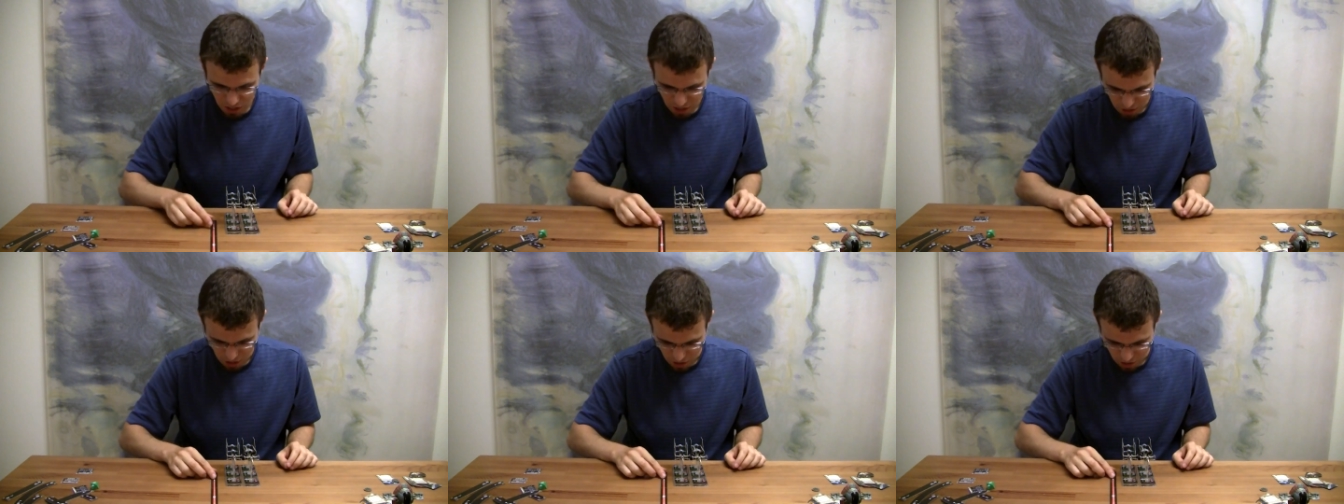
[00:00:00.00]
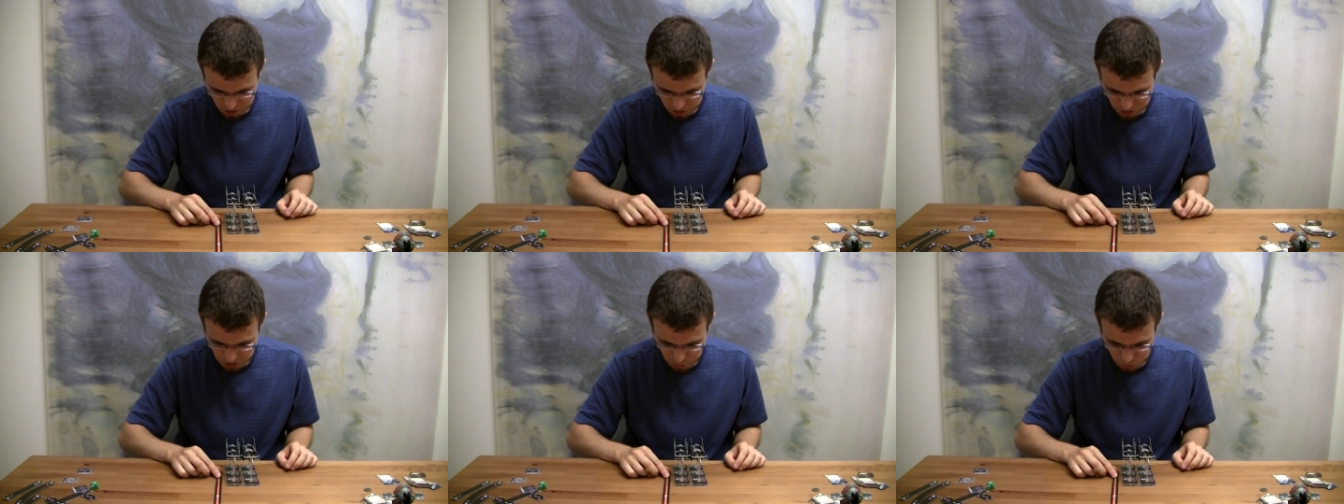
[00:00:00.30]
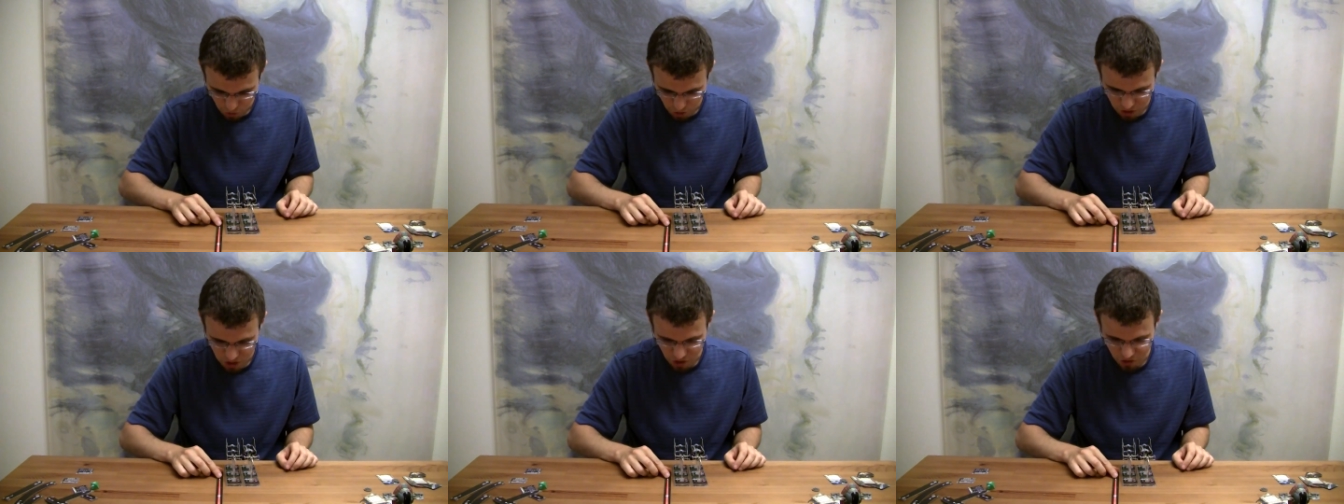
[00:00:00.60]
And that
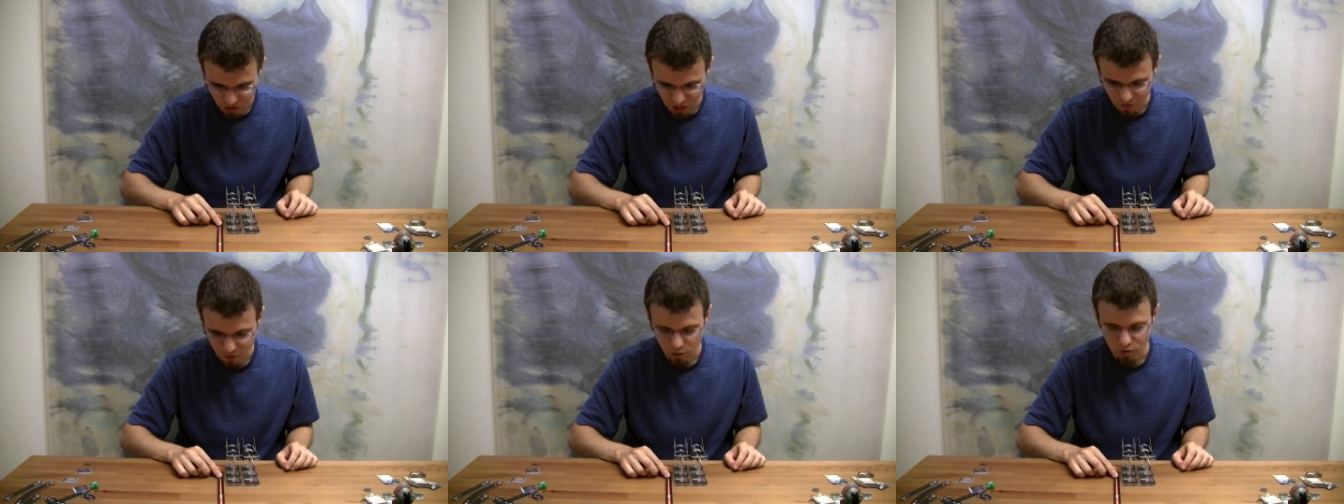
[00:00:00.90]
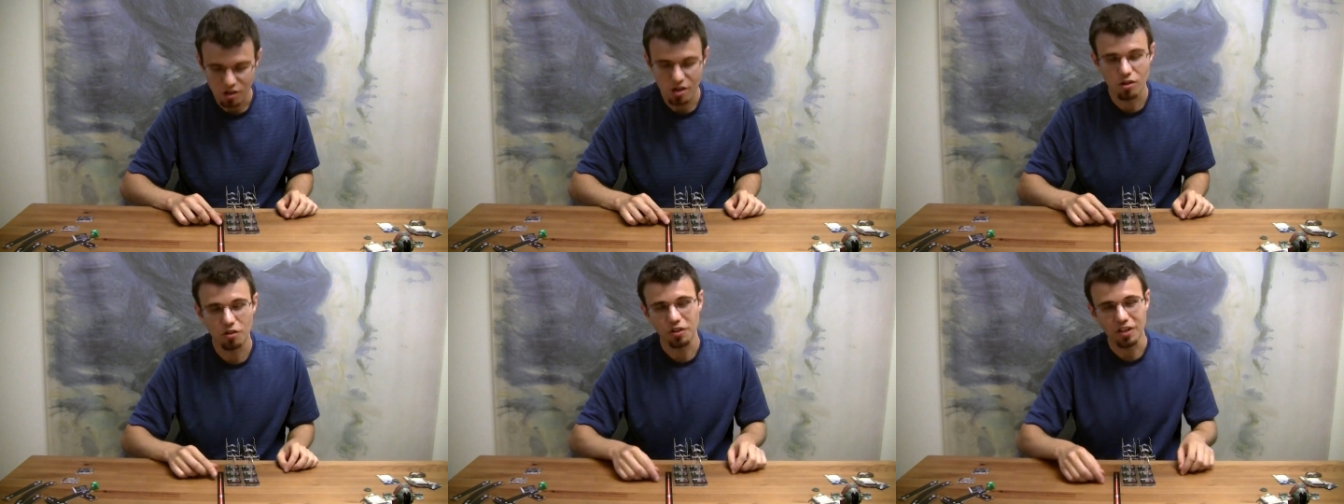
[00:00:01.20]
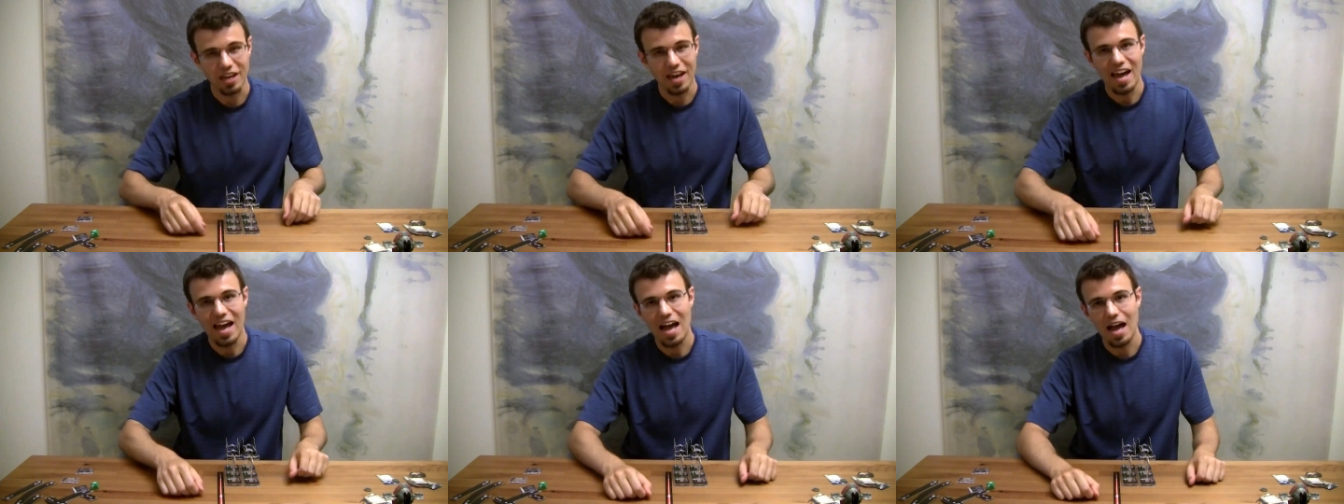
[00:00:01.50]
really does give you
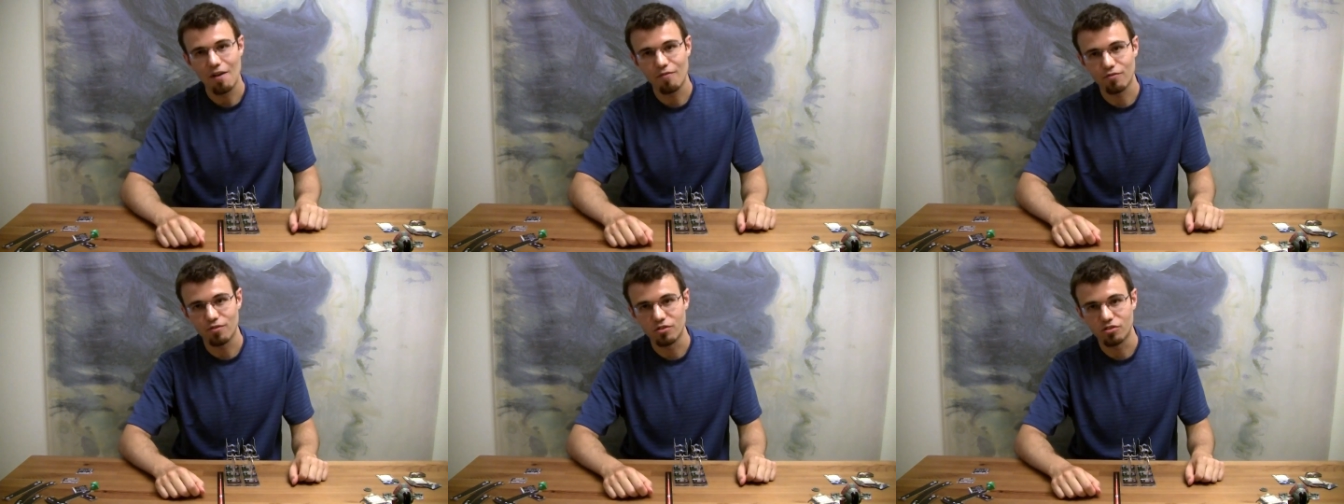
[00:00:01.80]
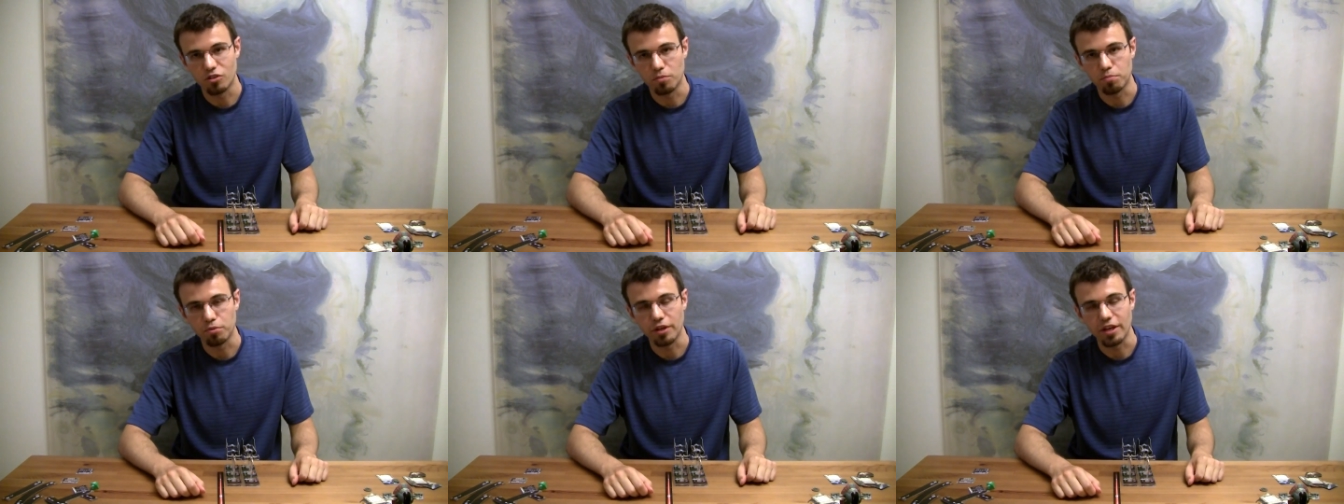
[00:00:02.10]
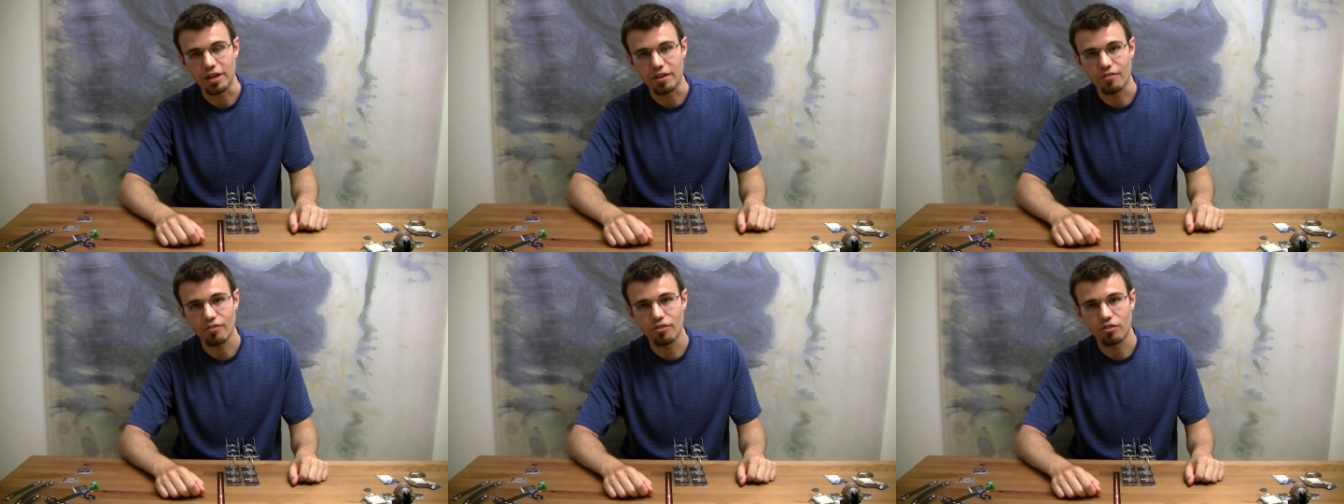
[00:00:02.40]
nearly a half ship
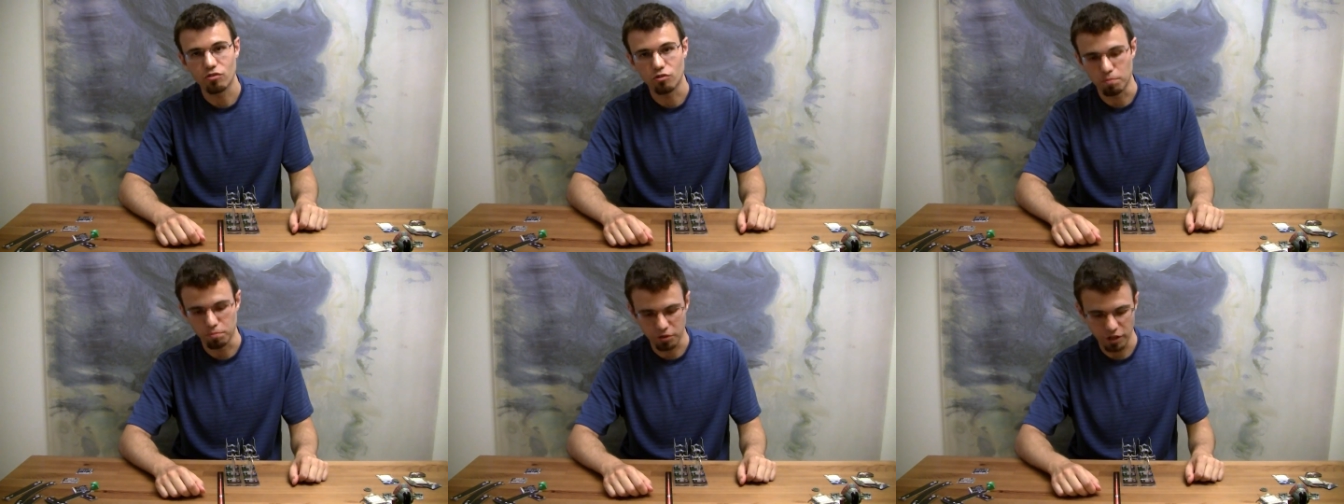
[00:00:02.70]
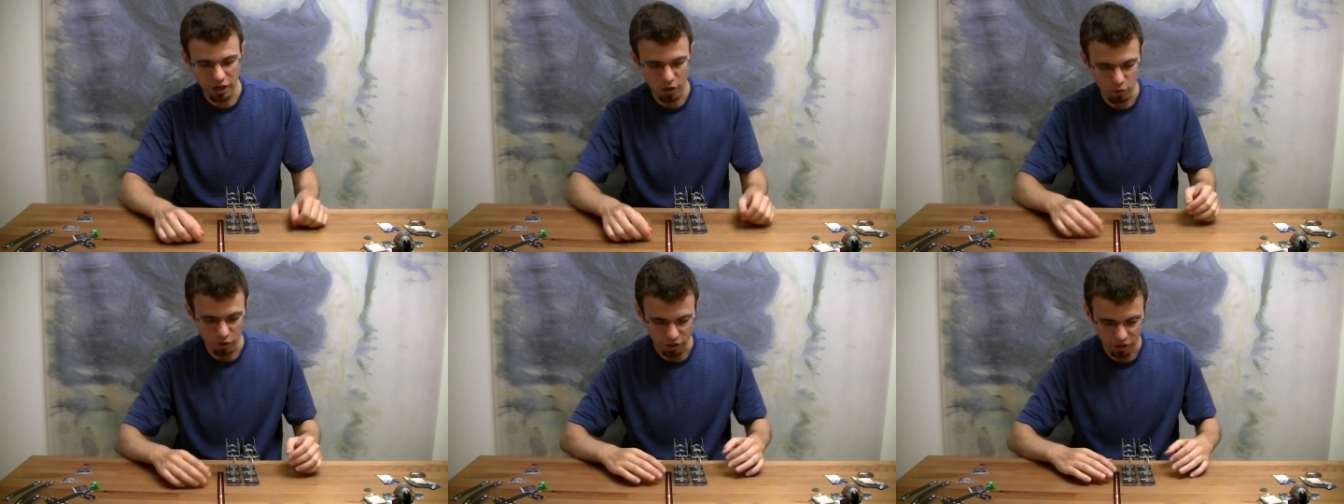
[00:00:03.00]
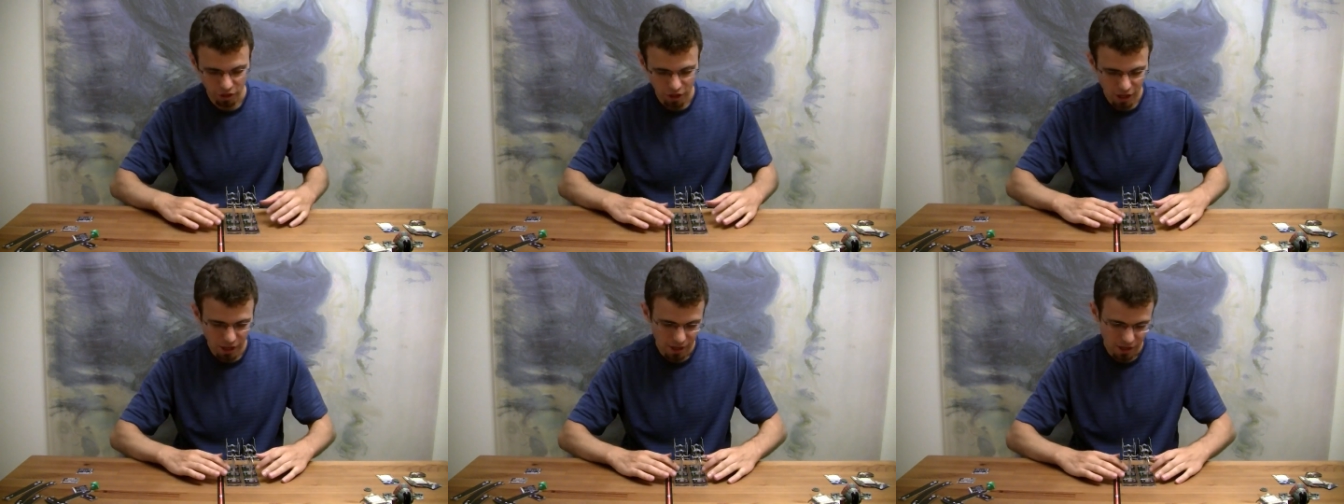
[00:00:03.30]
length to play
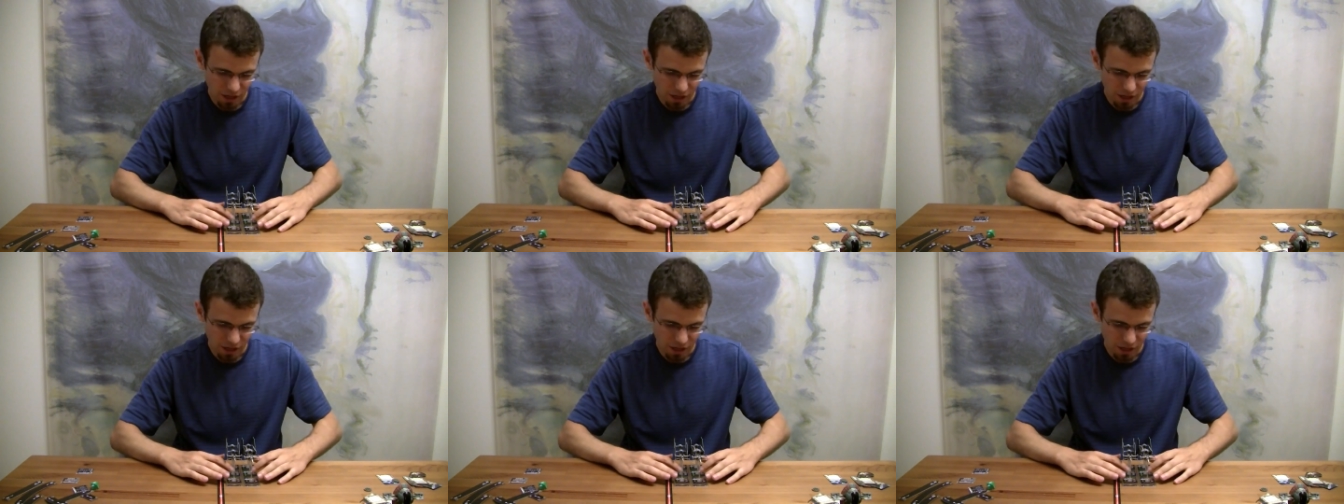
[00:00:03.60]
with.